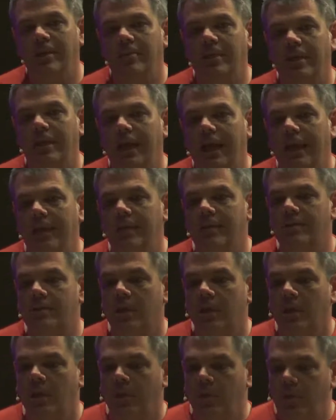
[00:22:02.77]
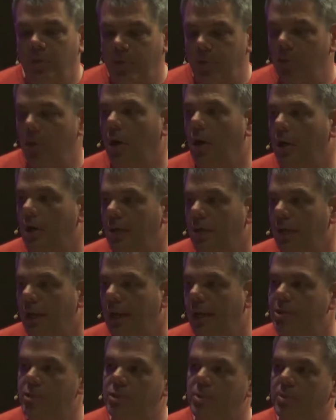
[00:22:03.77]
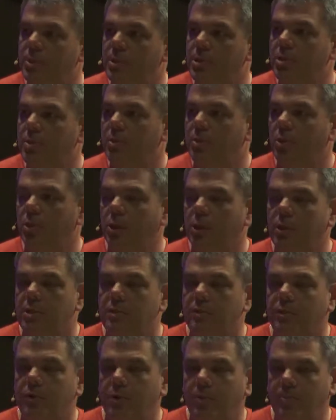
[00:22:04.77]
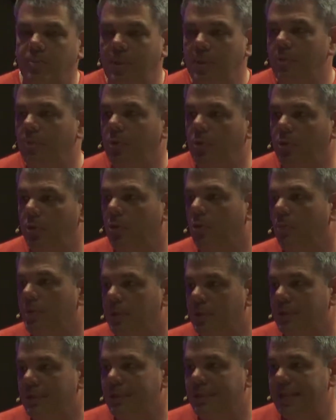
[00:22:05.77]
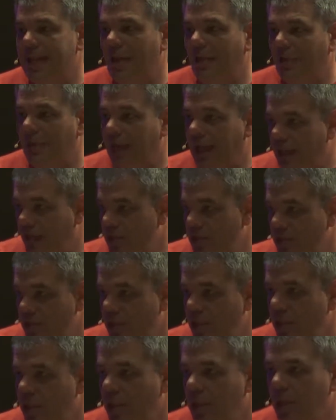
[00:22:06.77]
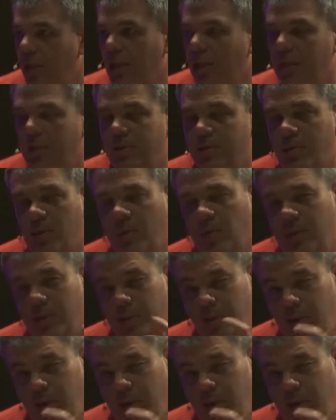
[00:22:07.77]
But that is through our International Mission Board. It's for the people groups in South Asia. And so what you're